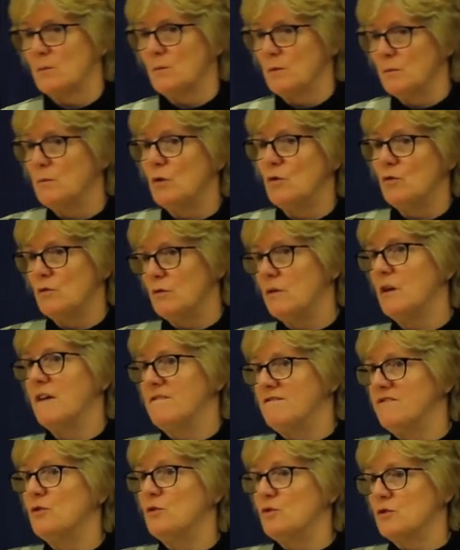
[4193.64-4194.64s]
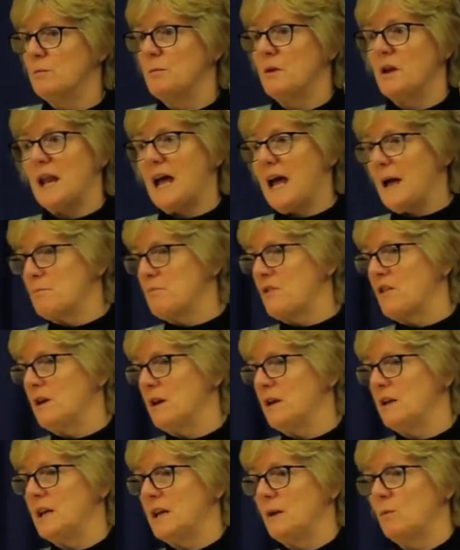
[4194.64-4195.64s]
that were more affordable,
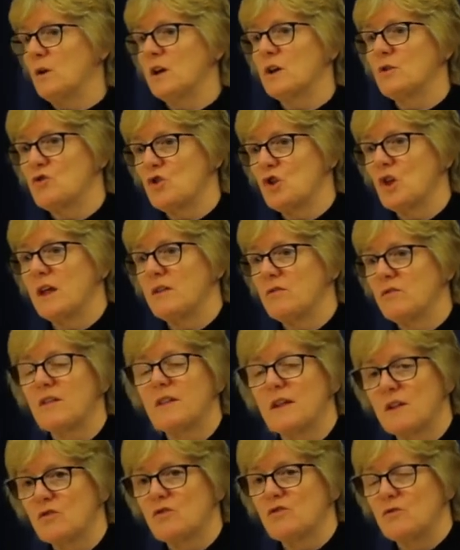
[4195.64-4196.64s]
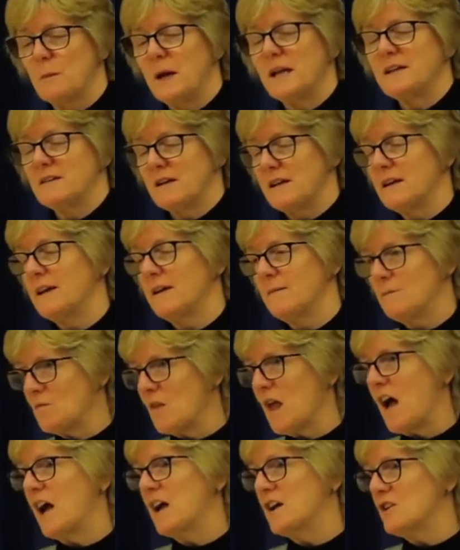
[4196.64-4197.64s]
absolutely, we could change things dramatically.
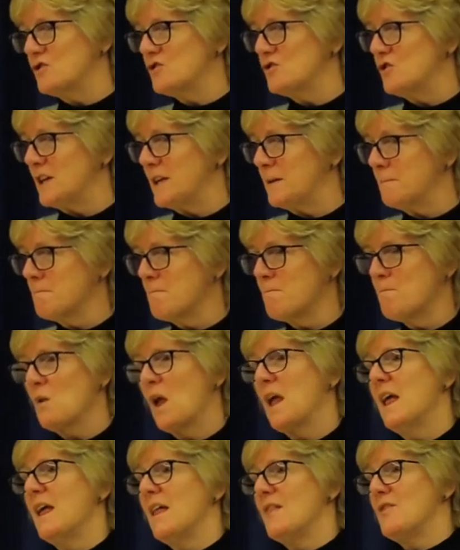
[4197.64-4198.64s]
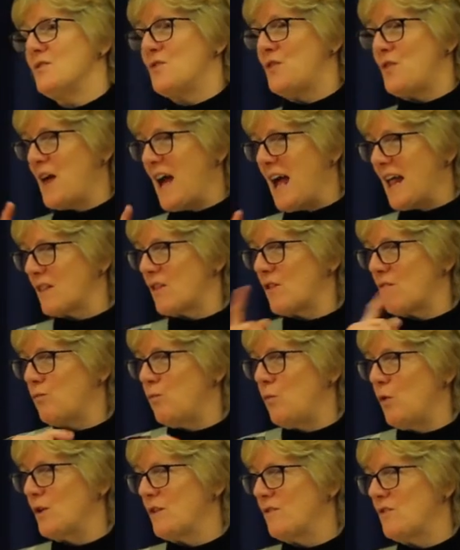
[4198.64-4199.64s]
I agree. That's
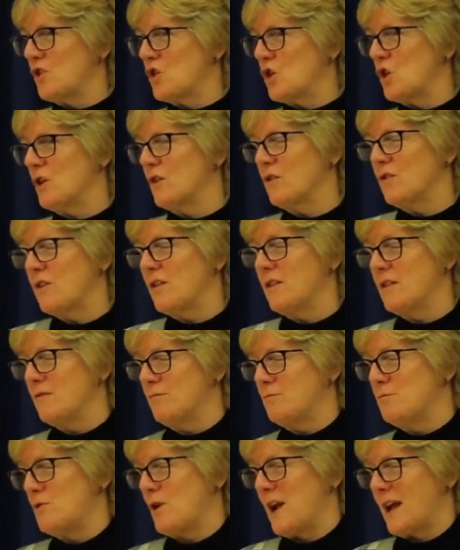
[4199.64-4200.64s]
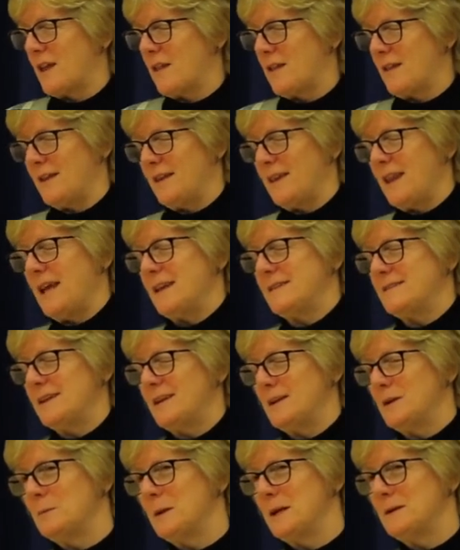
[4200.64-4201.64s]
one of the chances of Brexit, they
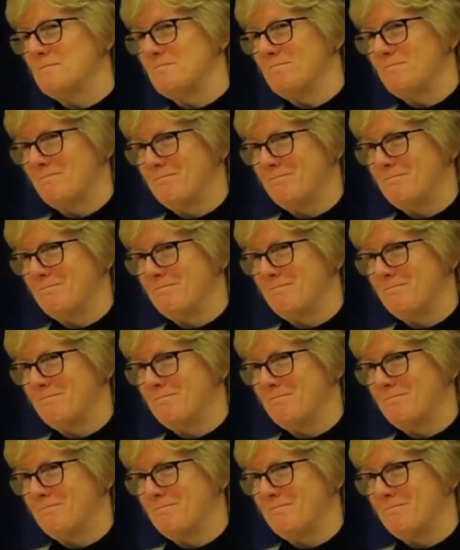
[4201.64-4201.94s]
tell me.